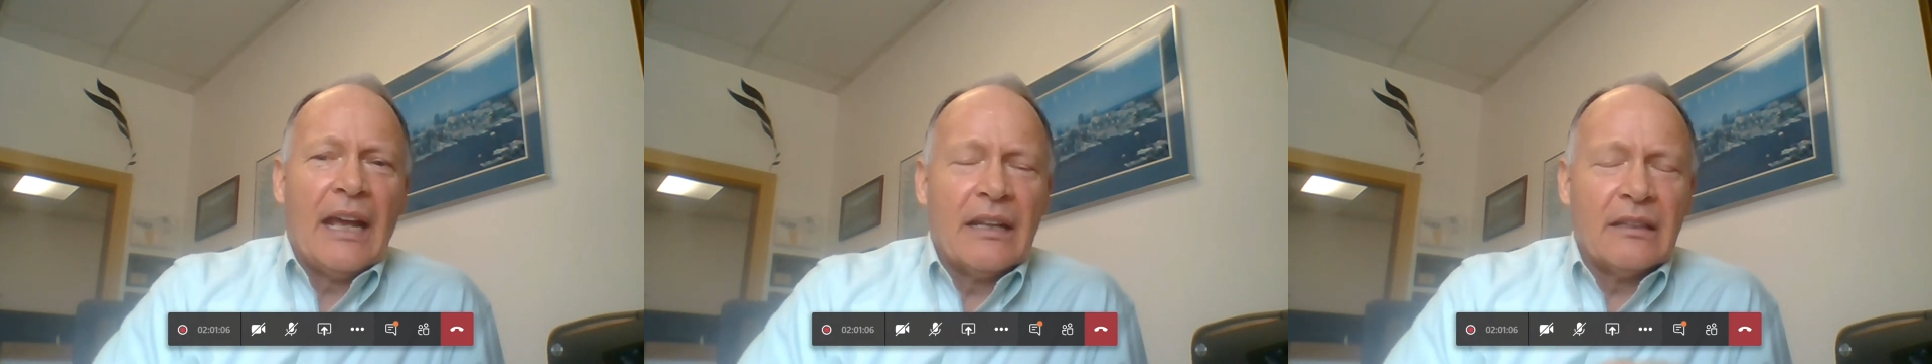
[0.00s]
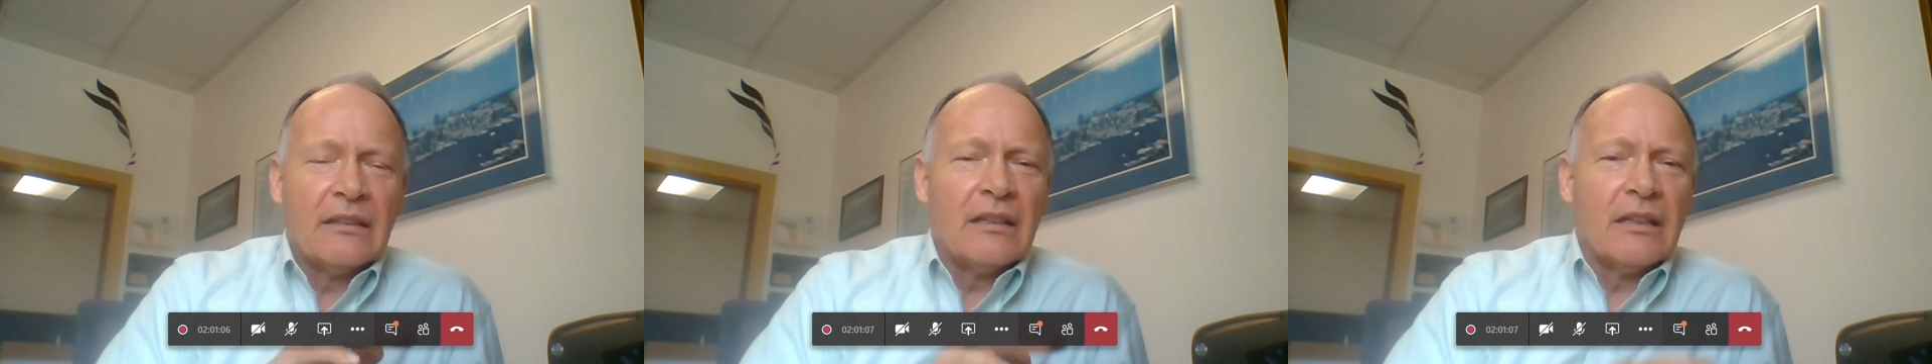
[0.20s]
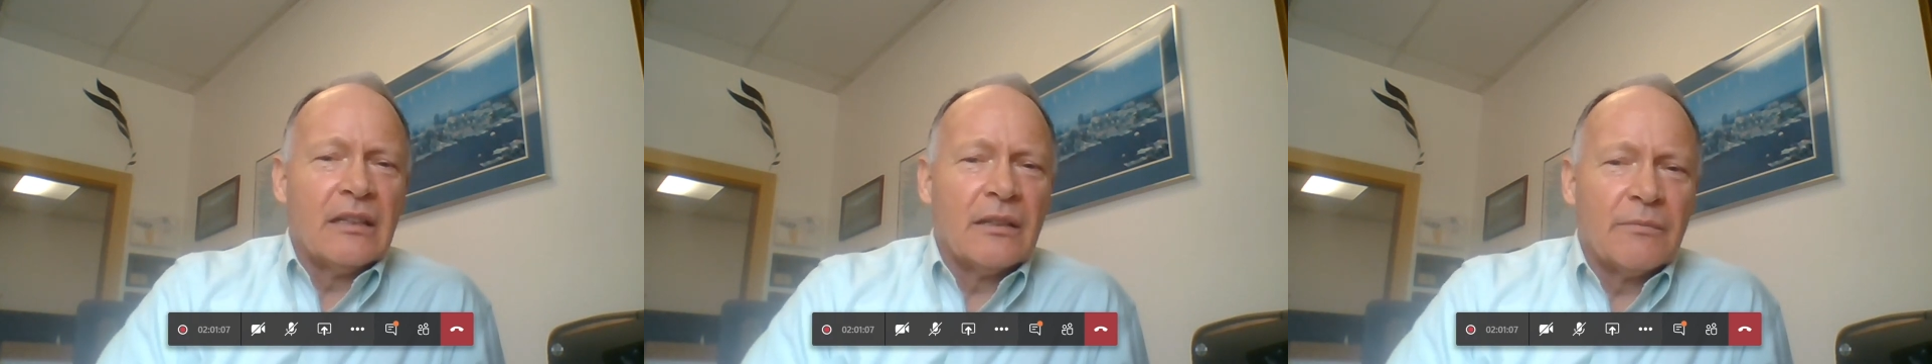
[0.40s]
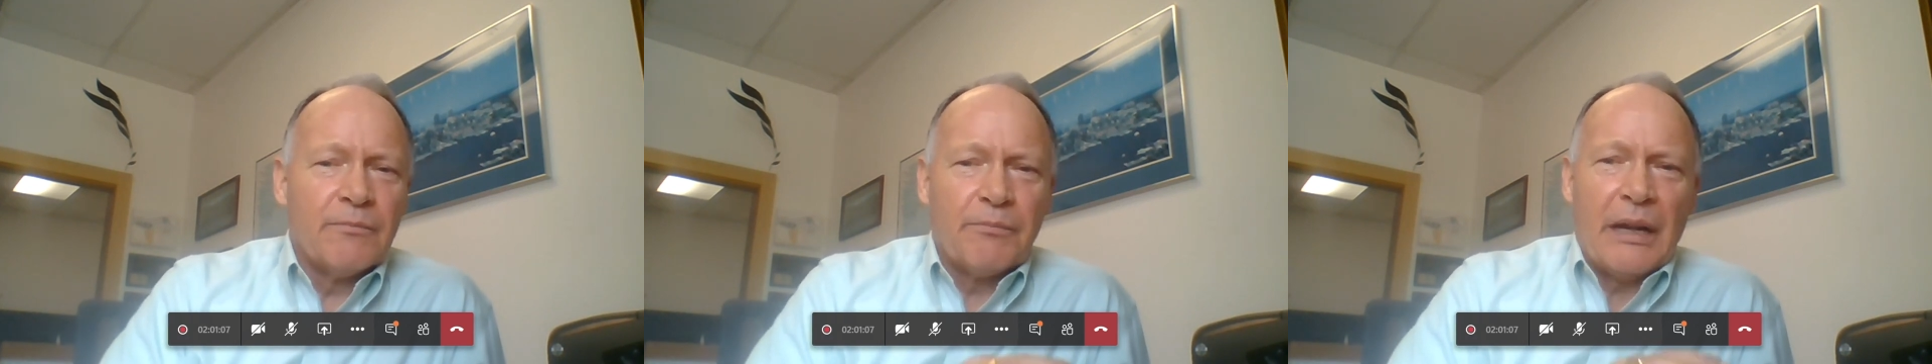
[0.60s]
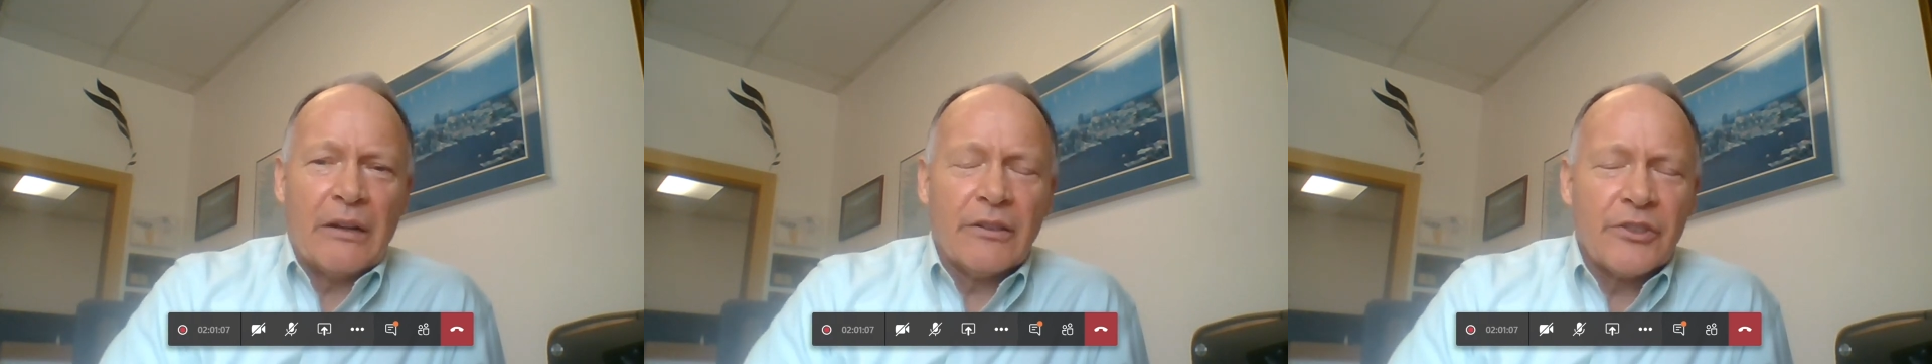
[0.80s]
And
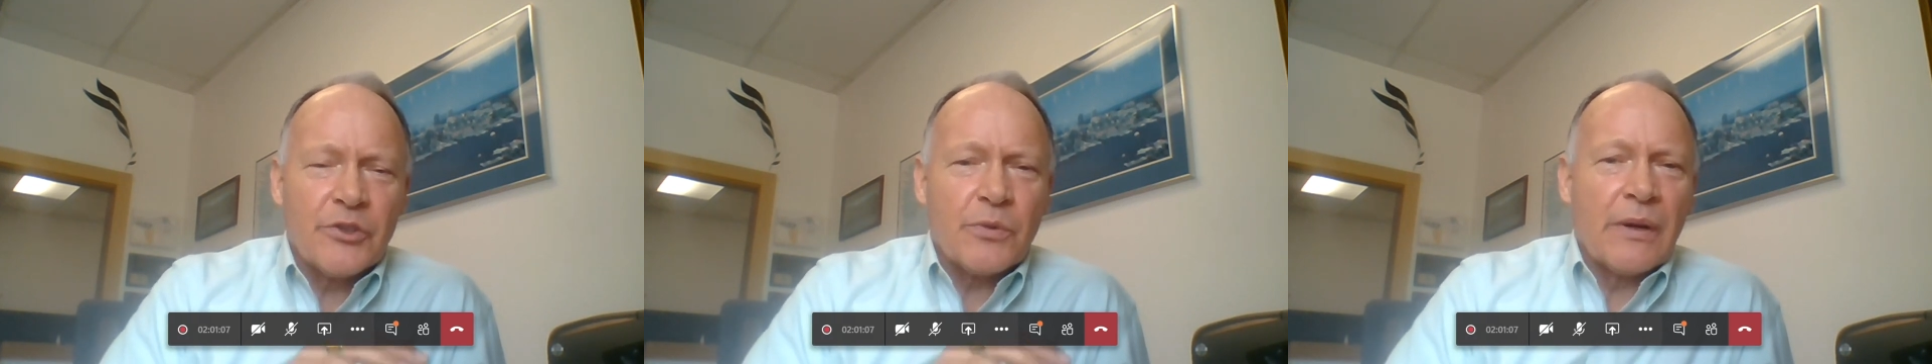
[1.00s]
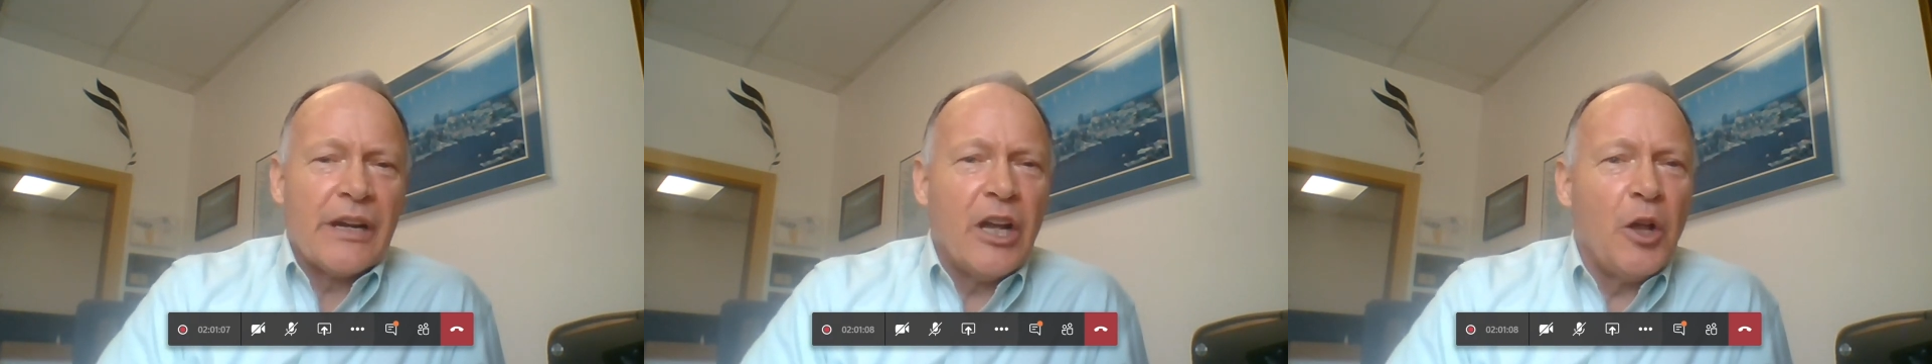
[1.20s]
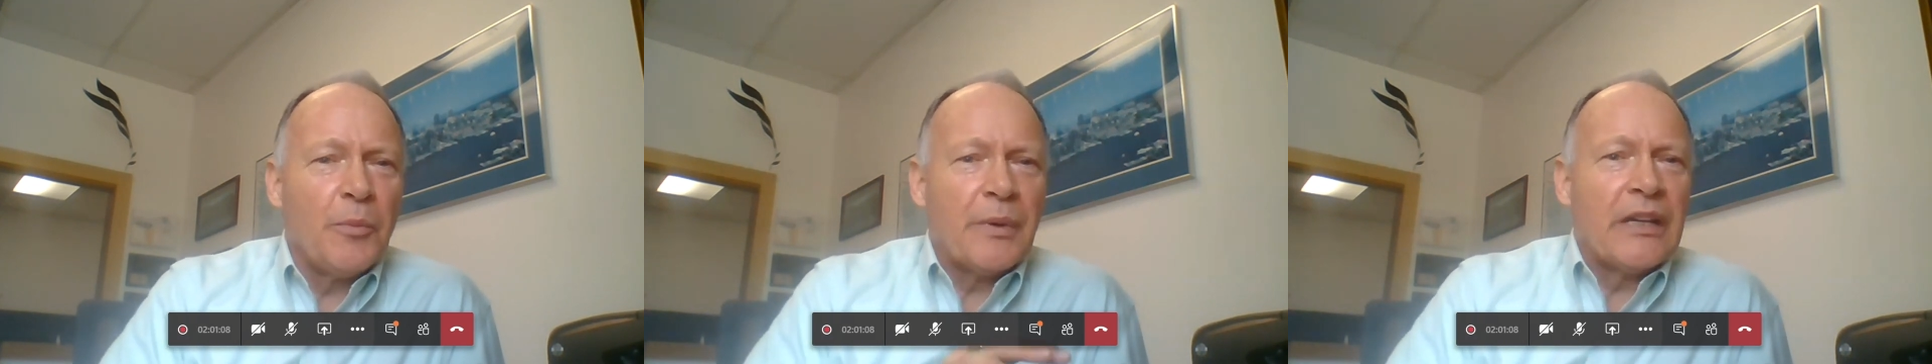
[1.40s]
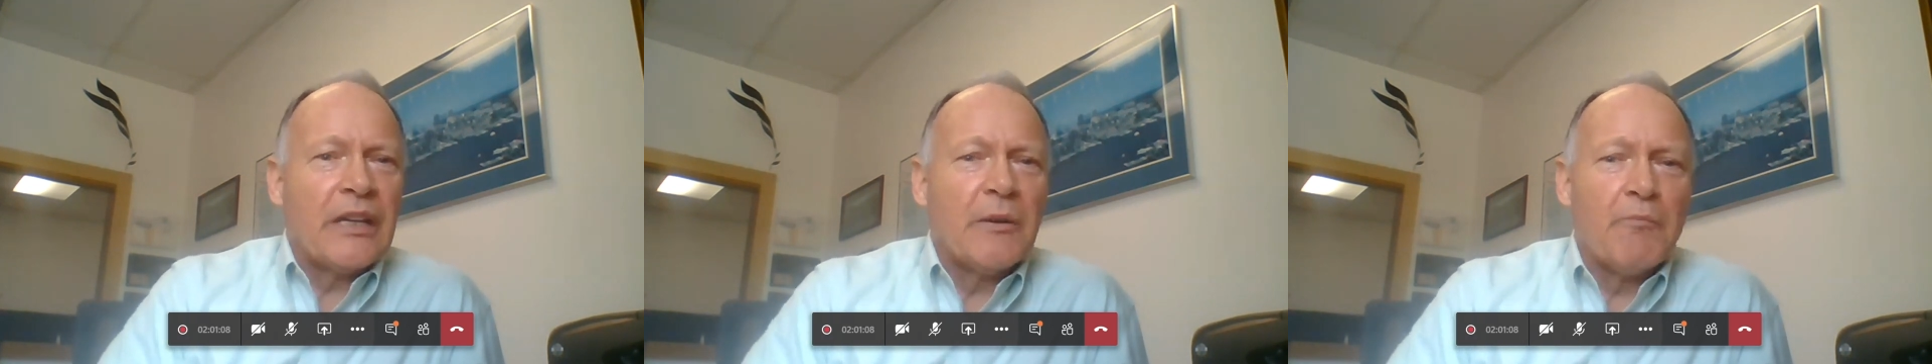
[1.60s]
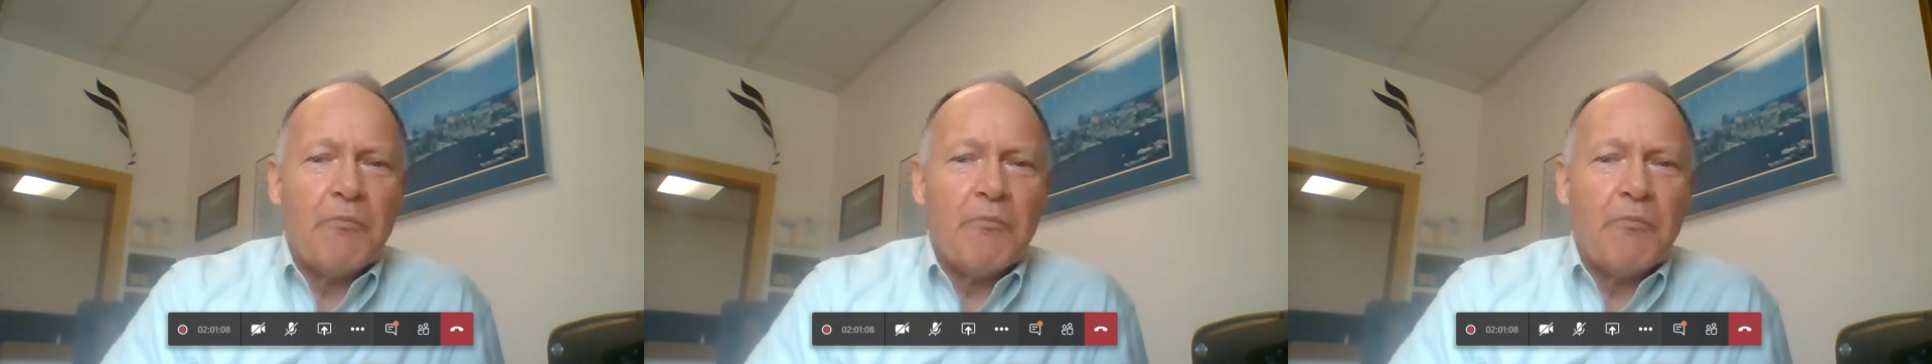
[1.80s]
the parents were helping